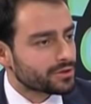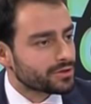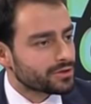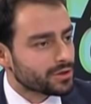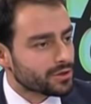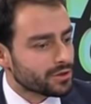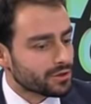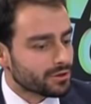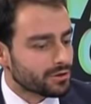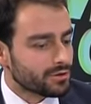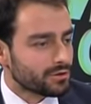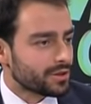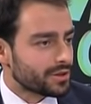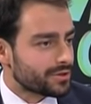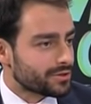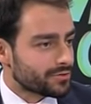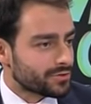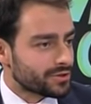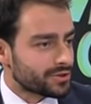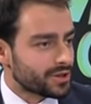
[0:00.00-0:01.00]
So
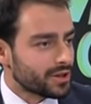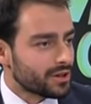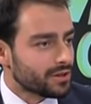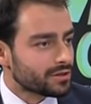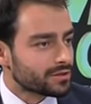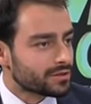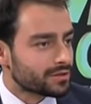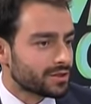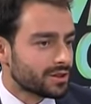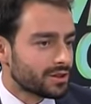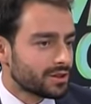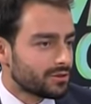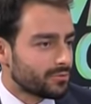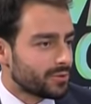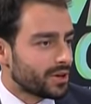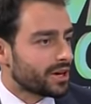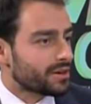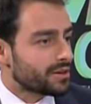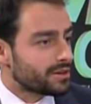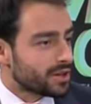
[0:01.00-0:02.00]
as a result,
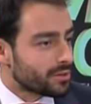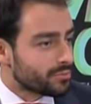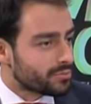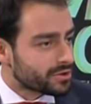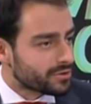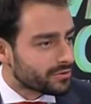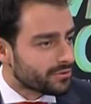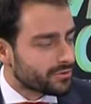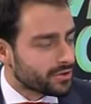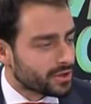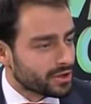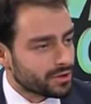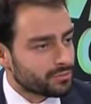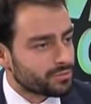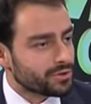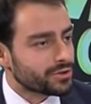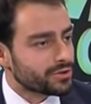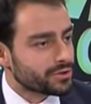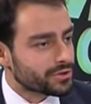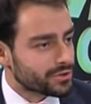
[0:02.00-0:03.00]
we had a number of
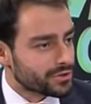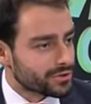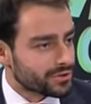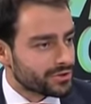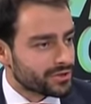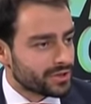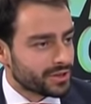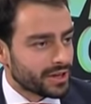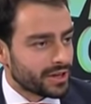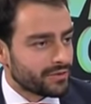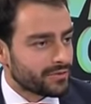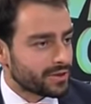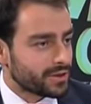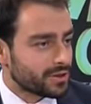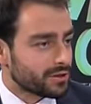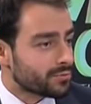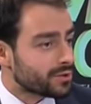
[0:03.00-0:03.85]
producers in South Africa.